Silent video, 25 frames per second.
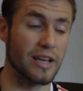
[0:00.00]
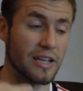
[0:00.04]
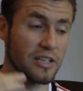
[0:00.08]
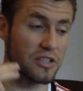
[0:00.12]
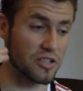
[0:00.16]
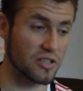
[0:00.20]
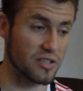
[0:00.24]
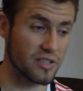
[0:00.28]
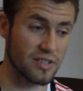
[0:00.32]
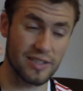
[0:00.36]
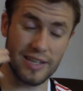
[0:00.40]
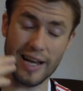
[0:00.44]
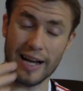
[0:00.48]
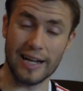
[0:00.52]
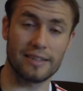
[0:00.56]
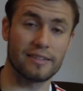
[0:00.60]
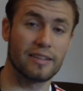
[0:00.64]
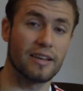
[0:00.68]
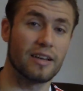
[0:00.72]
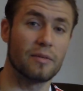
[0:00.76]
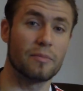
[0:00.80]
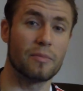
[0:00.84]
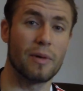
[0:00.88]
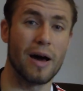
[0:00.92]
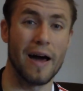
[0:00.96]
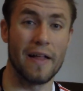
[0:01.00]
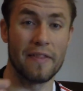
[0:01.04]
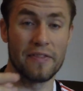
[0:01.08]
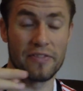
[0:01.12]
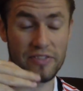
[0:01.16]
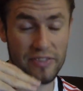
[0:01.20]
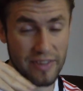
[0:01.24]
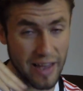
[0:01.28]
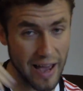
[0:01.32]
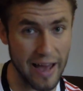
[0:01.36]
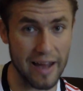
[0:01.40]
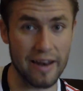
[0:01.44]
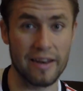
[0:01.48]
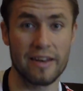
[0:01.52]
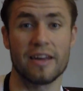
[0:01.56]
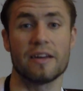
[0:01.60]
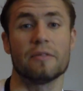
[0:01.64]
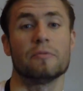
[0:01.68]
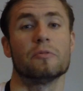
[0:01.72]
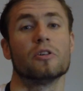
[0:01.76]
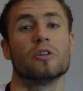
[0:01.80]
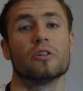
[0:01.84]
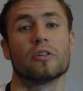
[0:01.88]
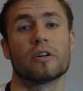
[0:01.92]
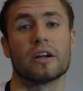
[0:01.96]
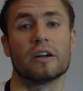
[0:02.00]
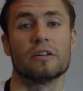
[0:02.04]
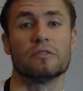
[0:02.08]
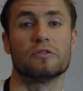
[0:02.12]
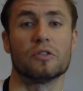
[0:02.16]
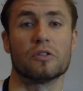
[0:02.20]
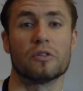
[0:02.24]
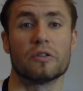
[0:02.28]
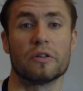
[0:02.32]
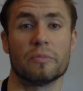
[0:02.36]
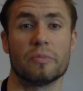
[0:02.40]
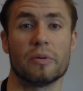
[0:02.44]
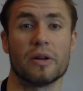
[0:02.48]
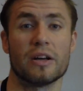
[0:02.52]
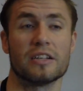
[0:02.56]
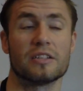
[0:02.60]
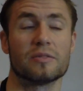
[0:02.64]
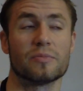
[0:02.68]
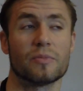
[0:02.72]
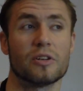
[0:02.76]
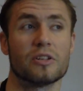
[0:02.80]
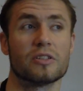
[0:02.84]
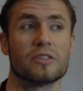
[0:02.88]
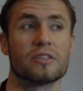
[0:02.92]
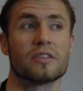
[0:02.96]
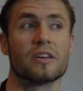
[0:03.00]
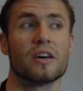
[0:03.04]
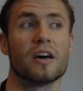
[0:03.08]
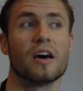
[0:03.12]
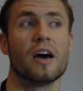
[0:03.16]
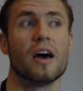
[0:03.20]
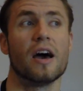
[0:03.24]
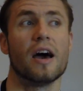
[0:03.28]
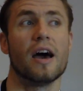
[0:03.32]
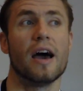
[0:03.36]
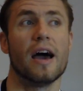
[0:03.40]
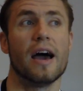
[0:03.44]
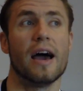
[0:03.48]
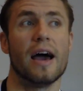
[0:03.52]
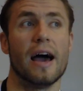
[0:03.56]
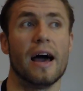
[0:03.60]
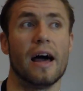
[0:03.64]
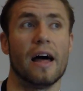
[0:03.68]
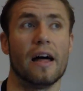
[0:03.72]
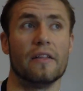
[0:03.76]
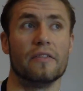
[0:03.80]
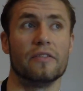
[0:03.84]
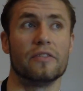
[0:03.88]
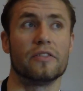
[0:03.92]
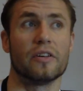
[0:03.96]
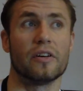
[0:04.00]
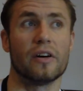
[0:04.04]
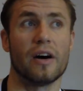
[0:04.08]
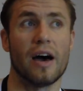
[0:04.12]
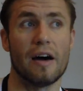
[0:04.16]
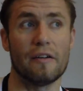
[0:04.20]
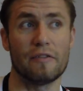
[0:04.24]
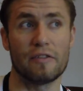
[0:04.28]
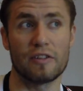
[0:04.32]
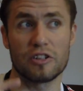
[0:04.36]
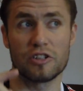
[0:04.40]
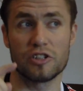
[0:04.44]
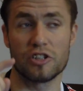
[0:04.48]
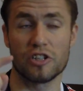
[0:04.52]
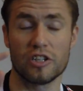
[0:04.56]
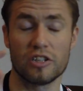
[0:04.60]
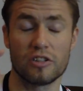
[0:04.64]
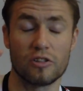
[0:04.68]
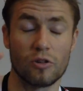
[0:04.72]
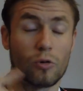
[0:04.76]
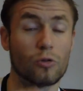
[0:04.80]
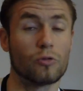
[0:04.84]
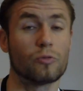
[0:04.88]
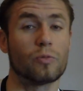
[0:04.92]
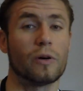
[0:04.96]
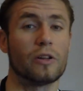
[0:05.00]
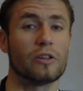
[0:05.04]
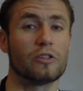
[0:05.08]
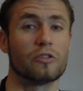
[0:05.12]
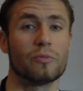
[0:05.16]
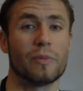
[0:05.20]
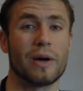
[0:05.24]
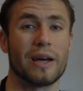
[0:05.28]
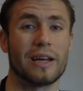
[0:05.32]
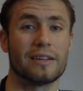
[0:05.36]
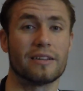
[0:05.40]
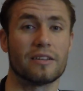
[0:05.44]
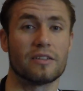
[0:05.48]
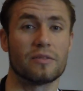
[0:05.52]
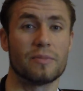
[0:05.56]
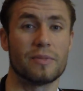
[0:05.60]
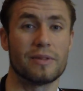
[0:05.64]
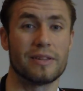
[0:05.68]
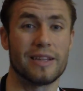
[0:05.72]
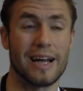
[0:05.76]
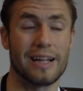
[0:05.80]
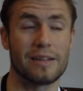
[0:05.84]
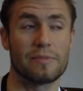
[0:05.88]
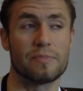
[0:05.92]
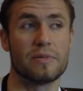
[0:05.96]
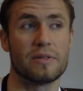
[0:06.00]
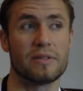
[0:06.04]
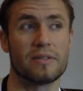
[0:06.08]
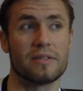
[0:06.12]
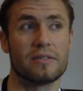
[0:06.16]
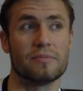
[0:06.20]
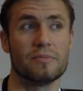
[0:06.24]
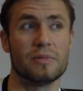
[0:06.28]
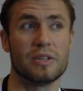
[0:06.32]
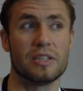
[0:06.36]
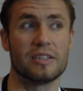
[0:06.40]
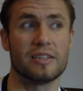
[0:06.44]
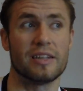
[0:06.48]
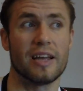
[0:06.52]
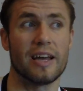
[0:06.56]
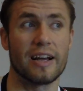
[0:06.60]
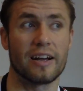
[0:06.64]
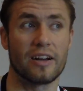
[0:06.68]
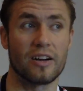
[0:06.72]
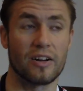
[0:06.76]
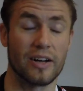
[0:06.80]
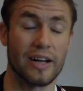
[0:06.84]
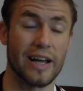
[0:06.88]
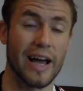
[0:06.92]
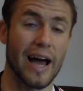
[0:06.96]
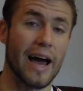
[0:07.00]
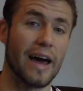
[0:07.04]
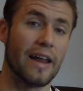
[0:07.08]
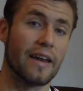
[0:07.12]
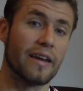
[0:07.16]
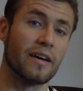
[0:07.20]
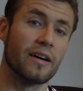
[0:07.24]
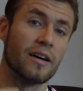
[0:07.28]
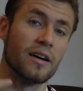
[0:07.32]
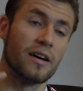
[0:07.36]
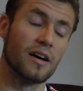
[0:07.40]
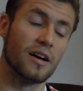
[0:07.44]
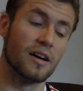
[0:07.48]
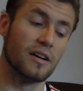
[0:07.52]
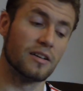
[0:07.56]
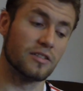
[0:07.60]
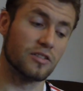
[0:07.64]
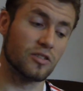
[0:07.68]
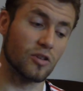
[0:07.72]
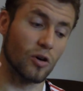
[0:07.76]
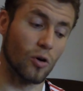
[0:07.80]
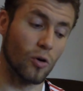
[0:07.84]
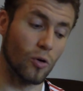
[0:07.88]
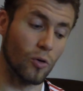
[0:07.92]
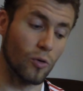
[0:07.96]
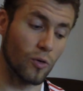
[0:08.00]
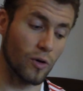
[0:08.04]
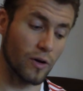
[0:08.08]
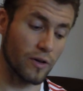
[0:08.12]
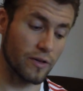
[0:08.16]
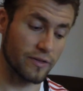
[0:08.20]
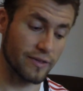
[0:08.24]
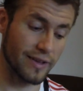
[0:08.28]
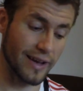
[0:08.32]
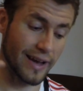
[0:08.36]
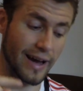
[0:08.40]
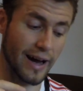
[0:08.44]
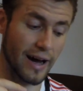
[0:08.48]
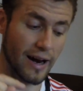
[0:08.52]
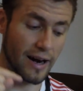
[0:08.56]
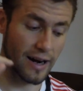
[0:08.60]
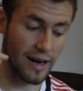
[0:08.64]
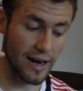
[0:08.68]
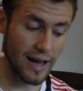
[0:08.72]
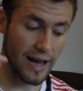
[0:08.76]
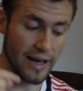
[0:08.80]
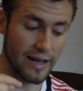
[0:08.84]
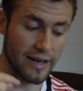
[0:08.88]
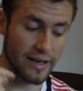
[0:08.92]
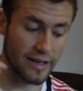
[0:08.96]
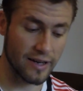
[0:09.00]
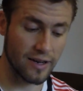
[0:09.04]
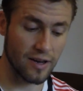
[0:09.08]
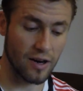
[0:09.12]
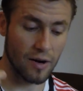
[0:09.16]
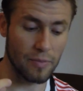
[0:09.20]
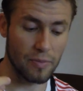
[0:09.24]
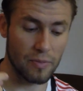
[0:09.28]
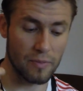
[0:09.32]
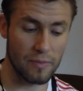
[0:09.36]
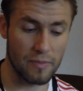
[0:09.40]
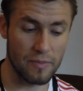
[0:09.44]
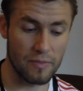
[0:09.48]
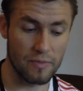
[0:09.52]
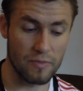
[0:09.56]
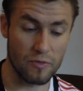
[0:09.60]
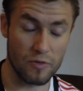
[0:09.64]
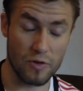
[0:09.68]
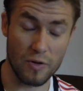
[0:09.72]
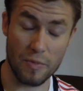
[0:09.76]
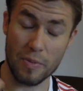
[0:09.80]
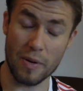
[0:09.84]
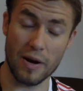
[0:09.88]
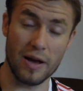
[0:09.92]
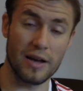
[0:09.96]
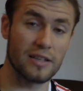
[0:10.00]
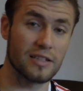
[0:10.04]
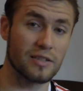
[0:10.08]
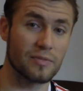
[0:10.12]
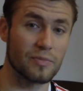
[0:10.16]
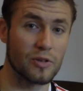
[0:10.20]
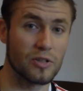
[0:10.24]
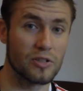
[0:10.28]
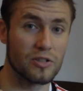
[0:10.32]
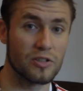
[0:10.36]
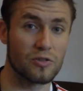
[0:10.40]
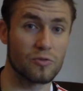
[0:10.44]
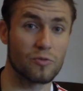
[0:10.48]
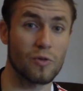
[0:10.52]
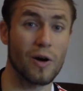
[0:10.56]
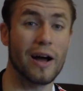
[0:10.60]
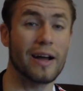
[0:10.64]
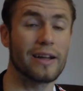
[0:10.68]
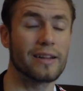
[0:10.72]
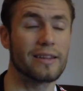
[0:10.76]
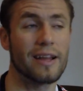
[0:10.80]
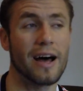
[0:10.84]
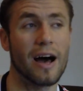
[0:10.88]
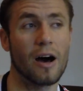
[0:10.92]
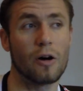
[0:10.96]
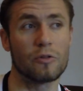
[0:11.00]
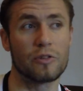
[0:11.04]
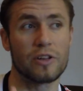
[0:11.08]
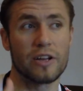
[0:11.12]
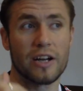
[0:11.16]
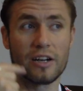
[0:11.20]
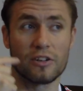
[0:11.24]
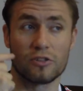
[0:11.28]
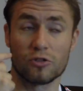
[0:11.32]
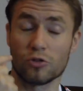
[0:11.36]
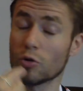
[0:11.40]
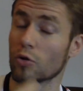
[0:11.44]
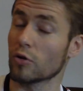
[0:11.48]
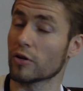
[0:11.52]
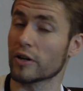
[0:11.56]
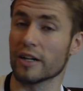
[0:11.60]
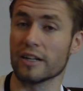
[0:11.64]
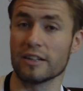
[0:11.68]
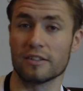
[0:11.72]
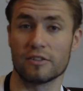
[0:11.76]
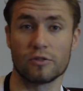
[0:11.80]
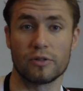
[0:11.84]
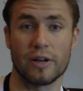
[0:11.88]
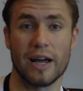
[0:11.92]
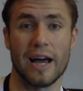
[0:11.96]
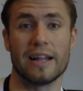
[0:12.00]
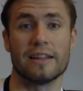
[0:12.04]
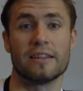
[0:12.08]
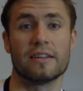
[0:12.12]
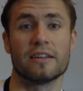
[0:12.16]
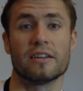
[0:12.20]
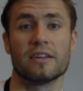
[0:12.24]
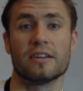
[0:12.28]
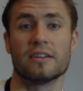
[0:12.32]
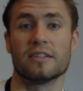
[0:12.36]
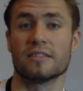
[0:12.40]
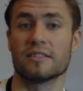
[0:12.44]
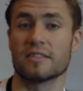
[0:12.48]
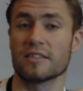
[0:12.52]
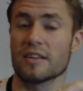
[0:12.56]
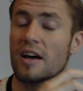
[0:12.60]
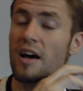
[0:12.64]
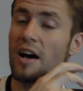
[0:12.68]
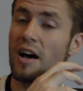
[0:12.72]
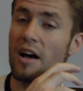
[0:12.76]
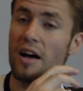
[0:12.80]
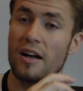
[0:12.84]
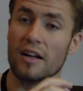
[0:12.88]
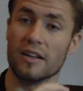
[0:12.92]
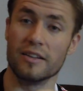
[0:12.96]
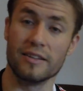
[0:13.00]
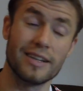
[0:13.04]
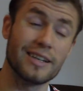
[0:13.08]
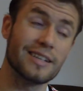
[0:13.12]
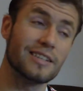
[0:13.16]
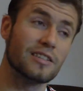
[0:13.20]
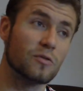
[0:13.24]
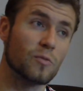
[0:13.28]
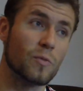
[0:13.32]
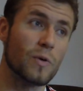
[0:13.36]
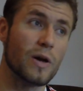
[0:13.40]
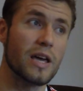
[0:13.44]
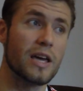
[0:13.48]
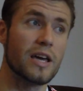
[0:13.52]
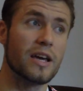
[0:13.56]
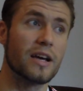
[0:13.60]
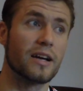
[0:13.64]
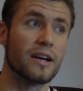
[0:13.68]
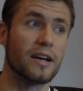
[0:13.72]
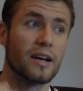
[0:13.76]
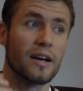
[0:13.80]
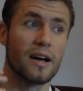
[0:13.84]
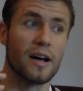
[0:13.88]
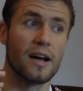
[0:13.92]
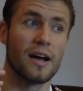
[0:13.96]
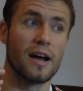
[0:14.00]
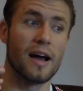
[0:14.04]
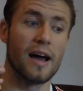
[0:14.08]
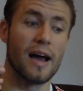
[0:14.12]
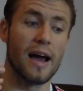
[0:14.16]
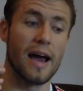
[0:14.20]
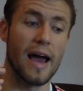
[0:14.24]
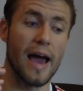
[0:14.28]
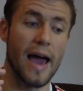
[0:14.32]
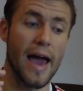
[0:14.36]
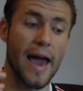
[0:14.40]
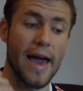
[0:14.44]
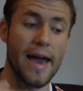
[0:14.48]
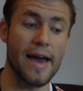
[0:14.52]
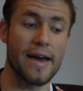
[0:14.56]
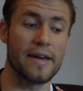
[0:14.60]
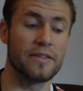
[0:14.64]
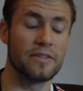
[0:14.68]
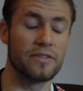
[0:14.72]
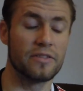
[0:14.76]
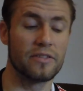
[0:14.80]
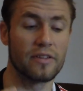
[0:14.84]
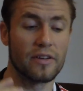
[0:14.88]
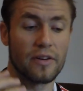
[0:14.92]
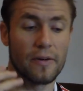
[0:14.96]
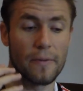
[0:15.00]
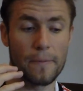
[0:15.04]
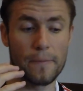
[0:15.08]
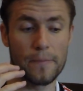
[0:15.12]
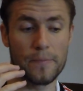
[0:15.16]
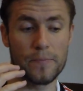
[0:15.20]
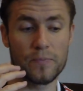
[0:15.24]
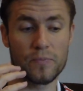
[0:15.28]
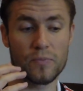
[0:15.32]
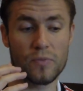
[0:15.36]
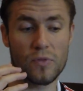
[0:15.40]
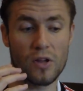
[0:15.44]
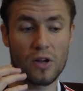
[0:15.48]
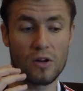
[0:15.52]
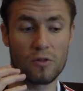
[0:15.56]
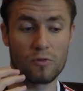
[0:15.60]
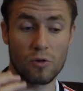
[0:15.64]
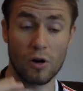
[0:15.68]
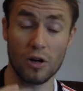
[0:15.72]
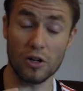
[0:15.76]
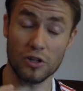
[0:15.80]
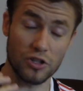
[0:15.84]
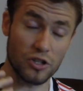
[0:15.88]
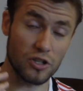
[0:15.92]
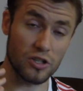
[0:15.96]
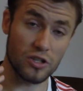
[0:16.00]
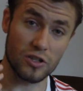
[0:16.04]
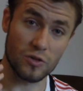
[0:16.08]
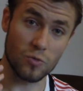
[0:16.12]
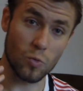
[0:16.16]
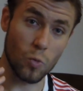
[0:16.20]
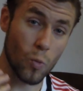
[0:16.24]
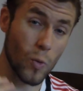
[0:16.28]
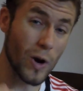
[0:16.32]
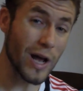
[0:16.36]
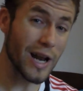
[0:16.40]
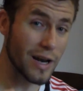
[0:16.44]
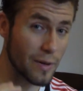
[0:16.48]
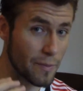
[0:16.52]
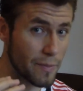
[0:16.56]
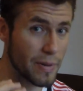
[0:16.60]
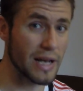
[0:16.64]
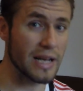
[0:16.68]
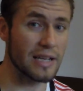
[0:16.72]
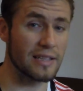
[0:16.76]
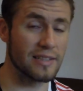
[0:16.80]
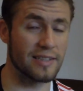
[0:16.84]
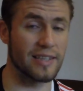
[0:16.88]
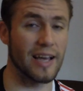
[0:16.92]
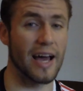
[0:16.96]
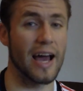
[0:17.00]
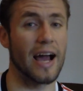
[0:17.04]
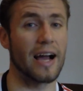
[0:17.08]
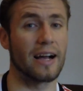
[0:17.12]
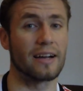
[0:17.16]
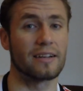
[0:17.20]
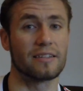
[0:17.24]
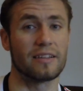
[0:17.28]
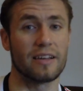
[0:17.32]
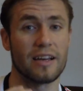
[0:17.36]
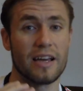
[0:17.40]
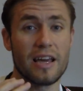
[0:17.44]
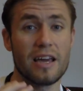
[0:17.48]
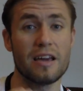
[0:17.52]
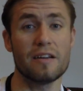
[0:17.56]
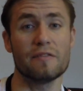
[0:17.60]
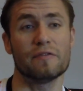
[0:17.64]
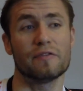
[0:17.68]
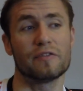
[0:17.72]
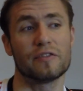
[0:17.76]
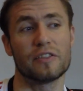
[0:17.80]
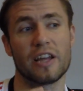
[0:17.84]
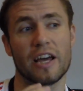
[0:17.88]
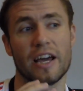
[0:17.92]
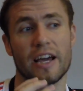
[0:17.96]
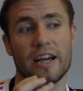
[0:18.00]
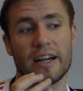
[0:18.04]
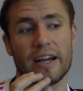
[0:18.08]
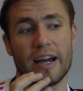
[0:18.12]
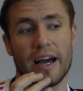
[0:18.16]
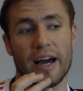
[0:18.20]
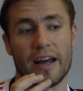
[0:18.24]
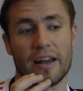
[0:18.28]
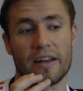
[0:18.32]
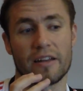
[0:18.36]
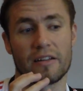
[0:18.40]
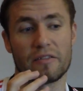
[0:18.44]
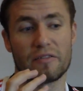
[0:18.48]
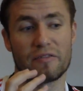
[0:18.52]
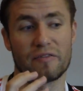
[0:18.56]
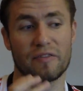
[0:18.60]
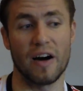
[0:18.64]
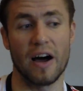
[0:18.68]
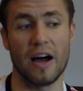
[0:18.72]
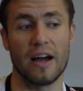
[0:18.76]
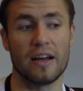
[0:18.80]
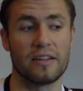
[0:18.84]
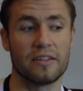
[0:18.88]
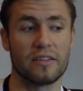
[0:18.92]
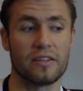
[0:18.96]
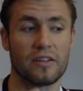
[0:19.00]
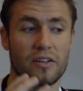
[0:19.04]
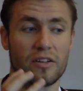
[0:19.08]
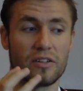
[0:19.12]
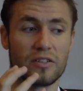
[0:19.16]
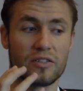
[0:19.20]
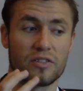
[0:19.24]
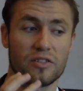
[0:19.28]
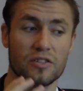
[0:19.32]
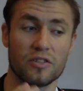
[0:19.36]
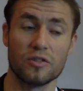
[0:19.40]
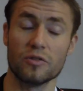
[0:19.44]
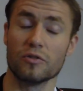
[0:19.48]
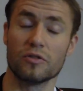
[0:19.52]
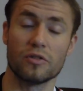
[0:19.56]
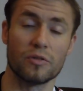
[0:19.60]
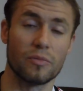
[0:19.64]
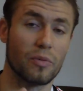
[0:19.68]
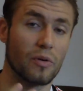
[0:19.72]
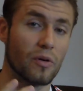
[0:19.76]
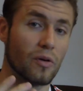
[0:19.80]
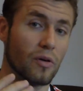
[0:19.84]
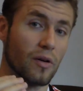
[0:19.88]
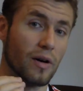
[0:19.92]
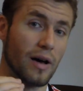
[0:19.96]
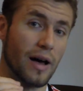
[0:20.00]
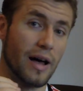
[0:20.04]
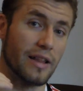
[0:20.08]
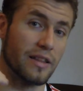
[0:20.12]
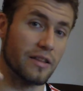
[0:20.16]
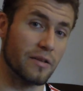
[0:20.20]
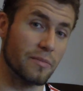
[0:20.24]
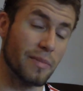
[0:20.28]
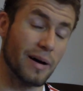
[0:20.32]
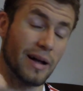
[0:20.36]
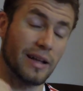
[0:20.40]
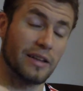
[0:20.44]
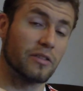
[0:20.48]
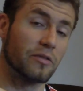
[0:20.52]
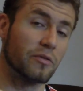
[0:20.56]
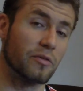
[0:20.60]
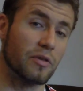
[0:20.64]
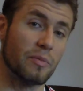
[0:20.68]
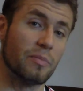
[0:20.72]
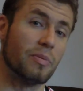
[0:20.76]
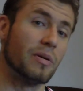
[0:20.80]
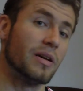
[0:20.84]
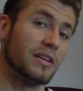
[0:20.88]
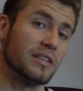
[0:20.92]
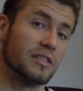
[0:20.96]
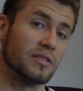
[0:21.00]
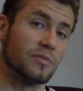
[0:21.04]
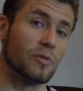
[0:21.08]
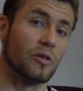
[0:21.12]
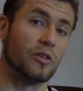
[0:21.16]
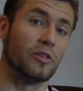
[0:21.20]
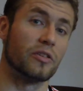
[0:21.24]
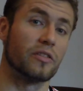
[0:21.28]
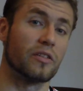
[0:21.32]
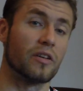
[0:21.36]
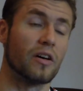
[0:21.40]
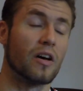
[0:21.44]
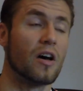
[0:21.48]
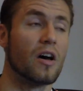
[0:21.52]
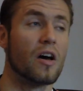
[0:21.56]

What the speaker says: They just sacked him and then they were looking for replacements. And FSG don't want to make that mistake again. So they are lining up replacements right now. They are talking to candidates this week. And Rodgers will be sacked if they can find a suitable and a better replacement.